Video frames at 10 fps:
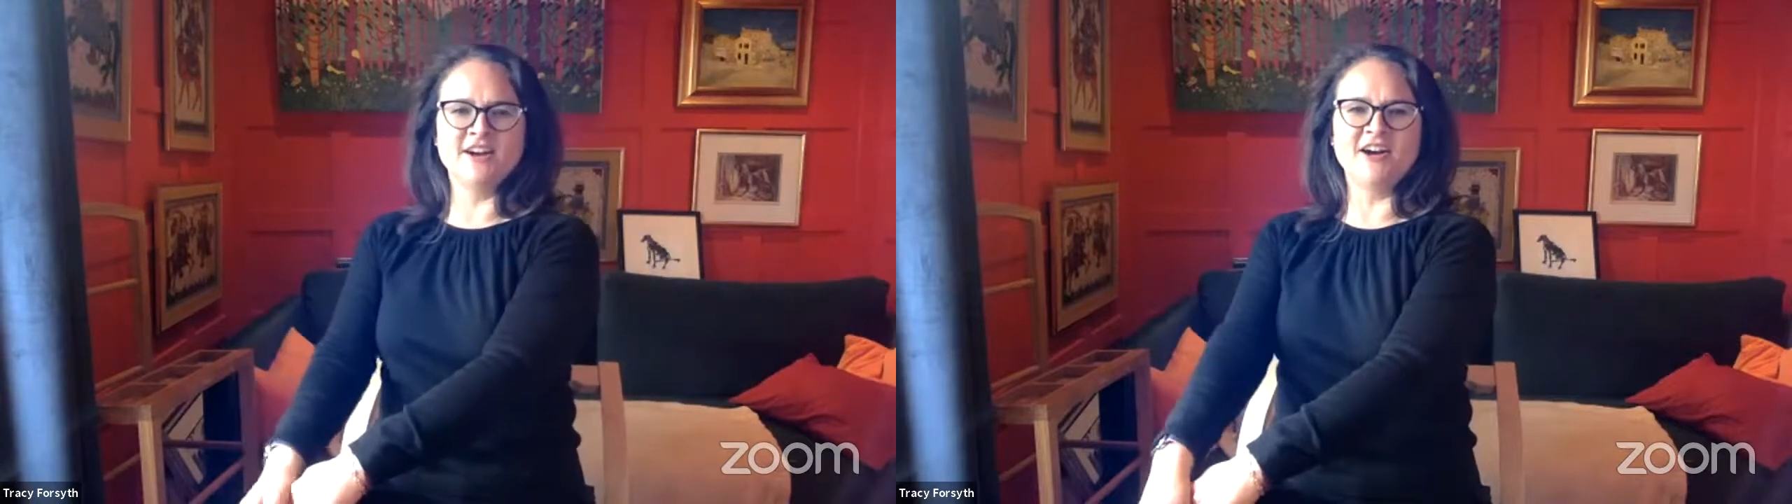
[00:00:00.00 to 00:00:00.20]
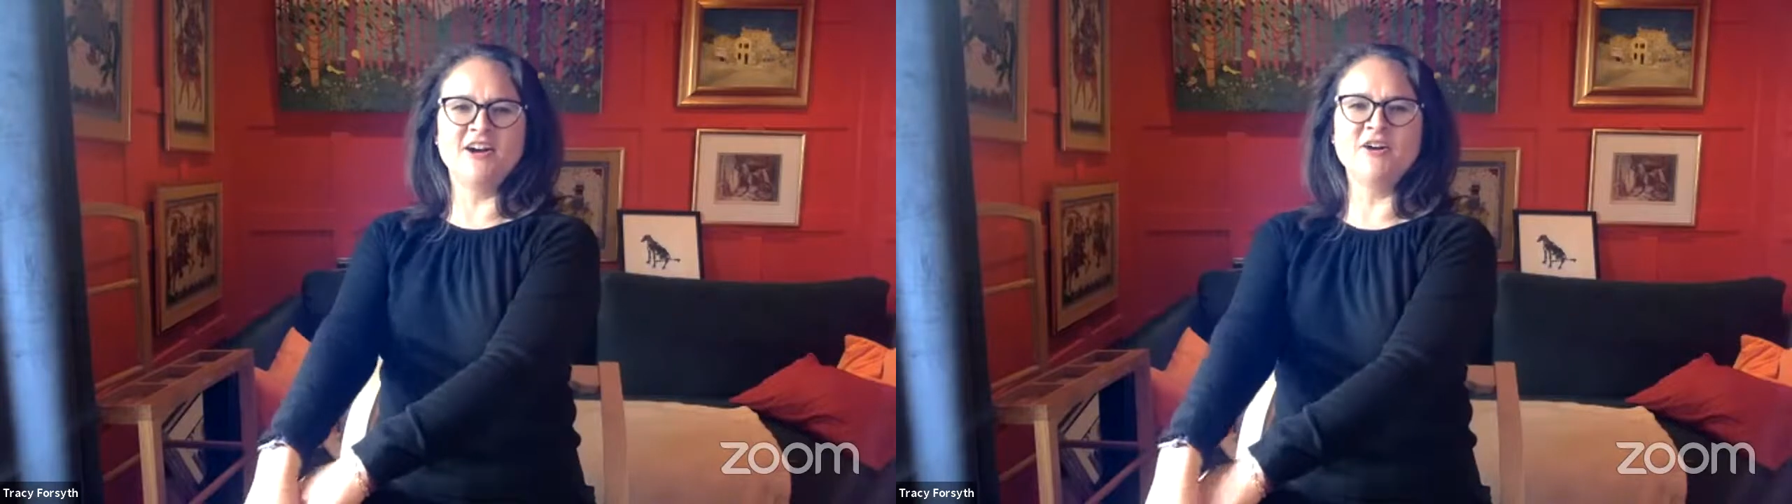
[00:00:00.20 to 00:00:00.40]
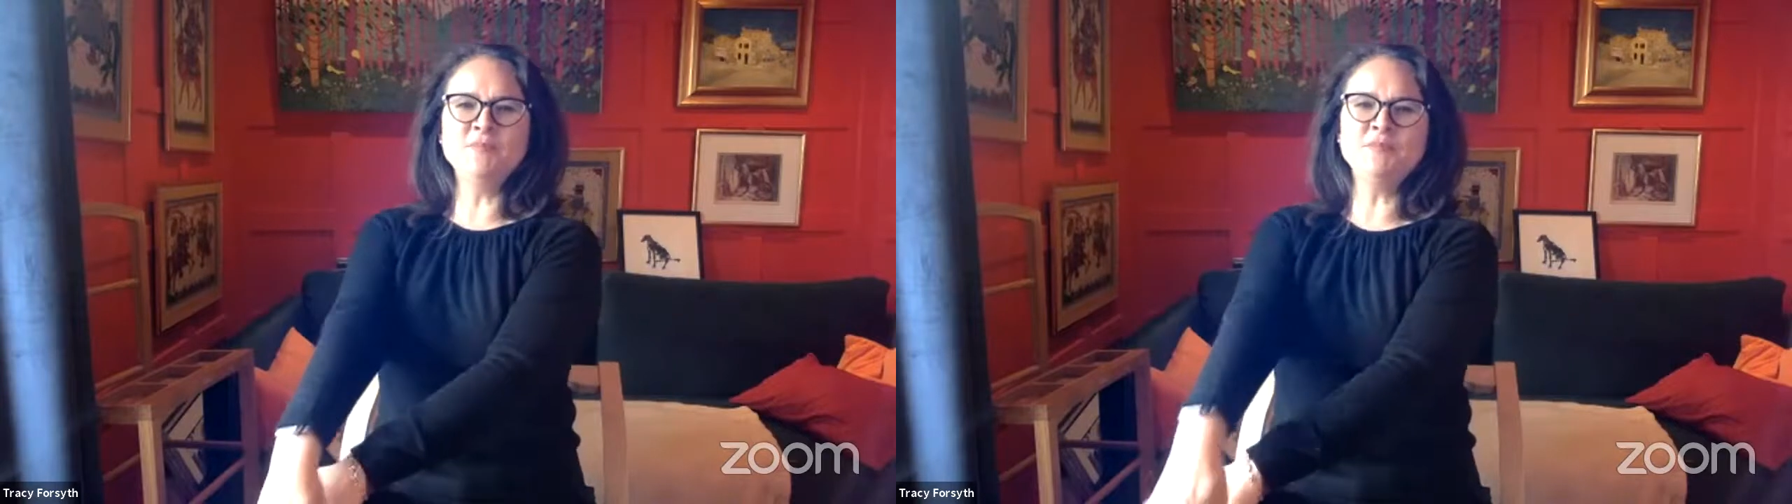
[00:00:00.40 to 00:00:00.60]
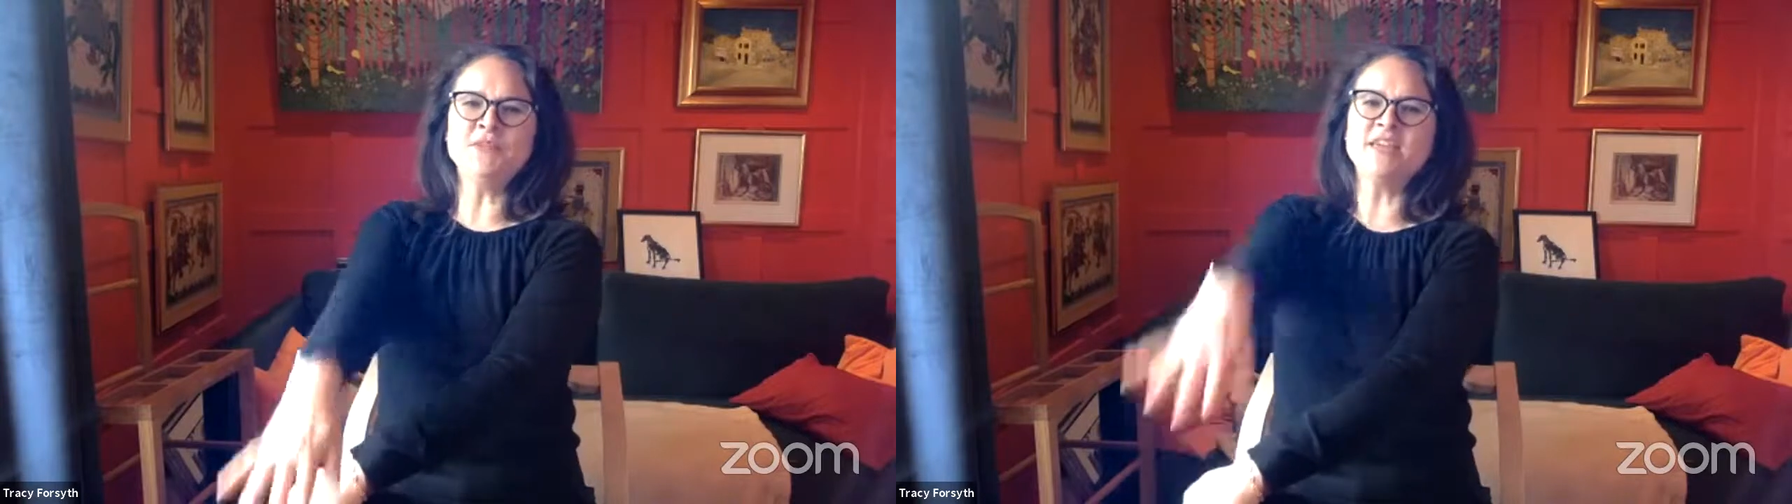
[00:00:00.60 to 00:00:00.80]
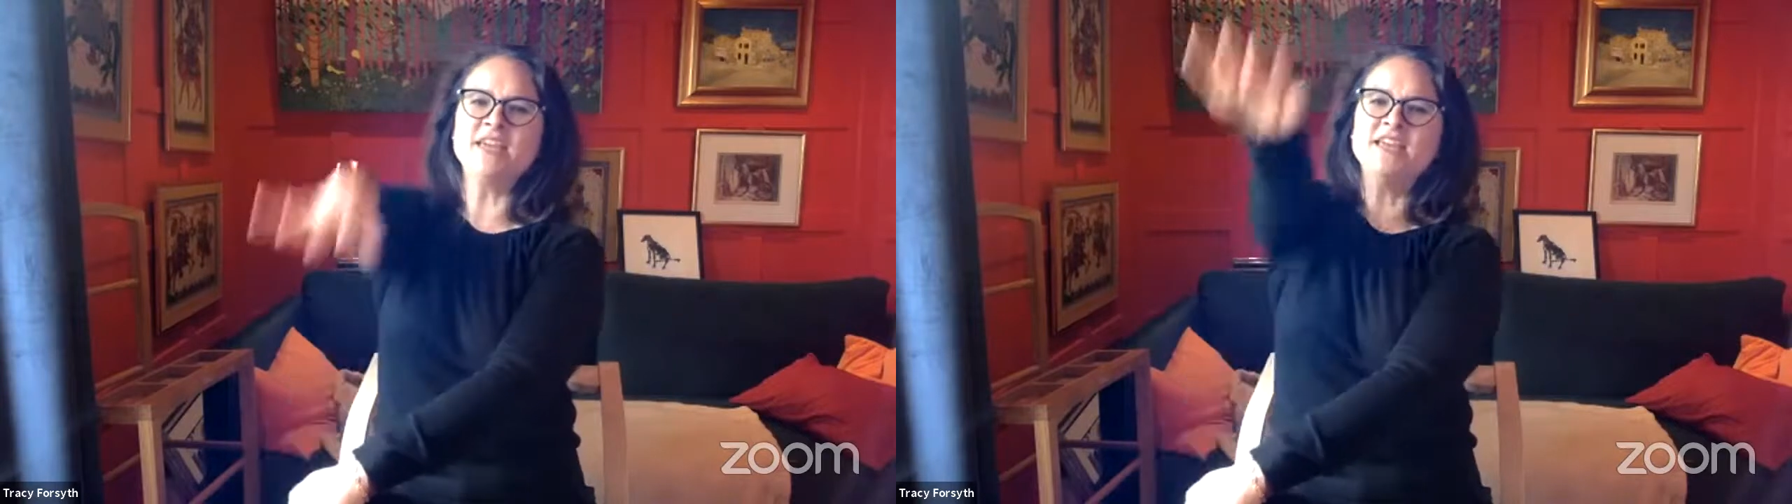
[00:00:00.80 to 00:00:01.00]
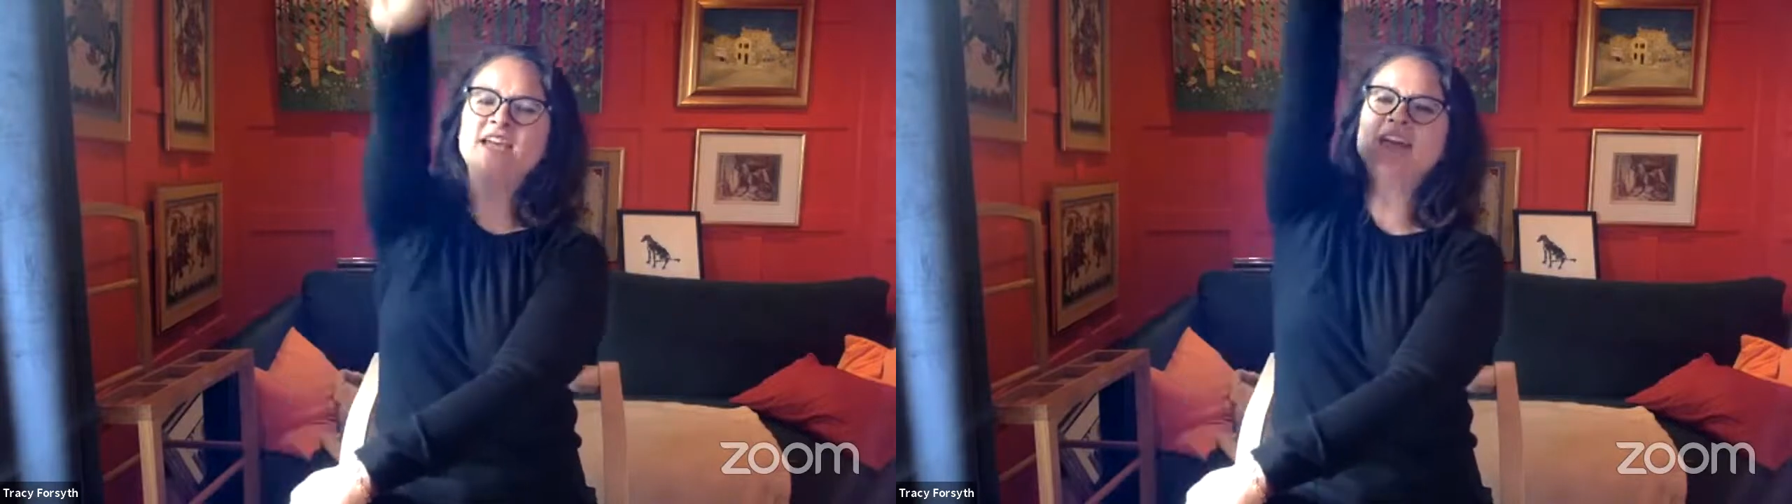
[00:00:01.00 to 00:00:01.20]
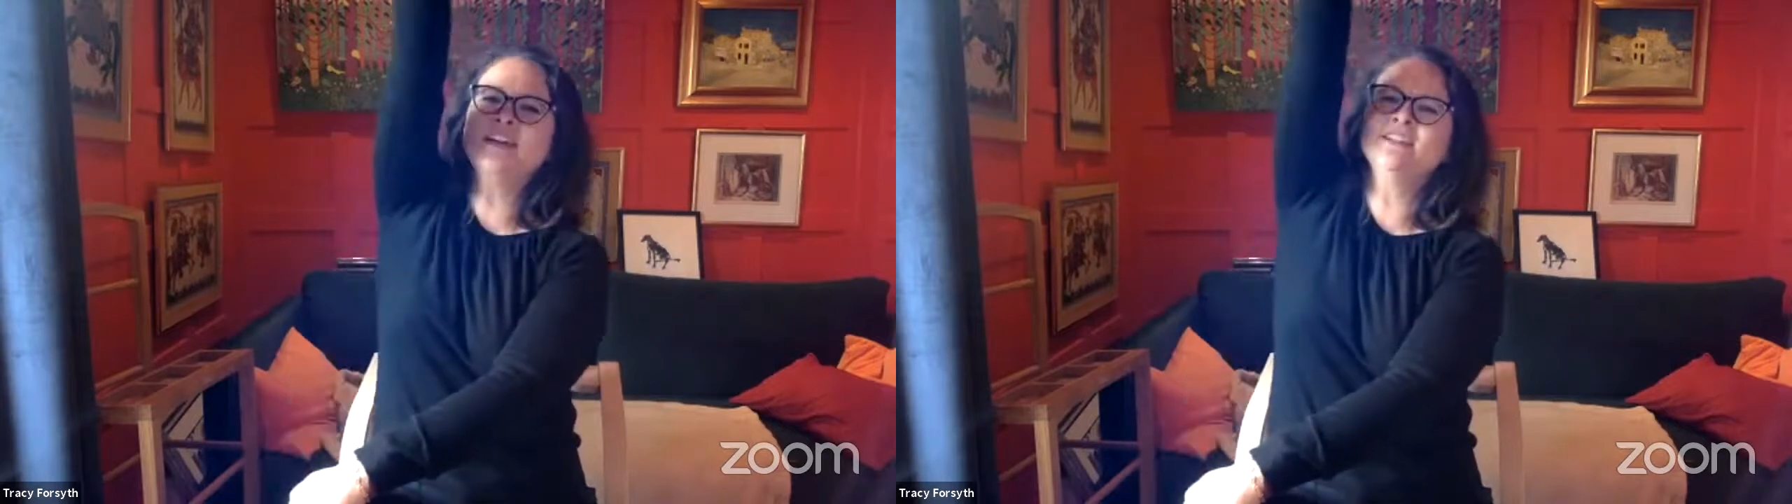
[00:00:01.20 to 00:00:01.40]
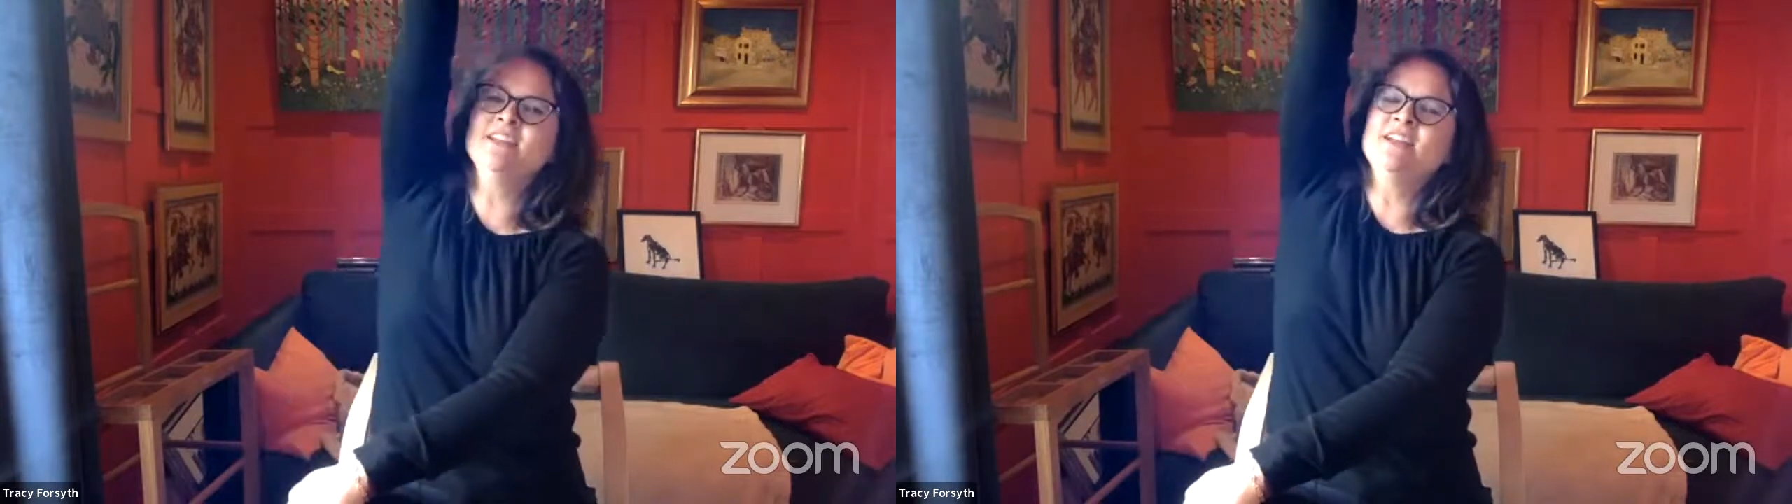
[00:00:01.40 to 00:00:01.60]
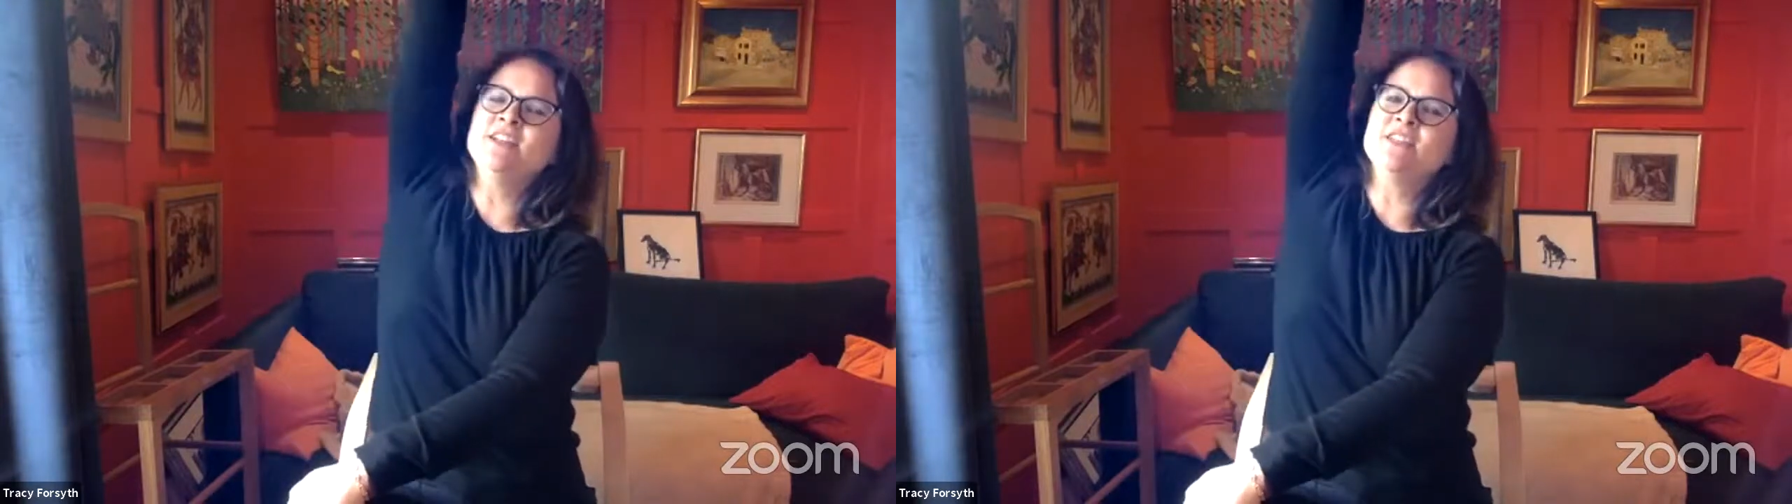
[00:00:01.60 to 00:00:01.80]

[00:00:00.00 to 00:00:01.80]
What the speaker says: arm. Inhale.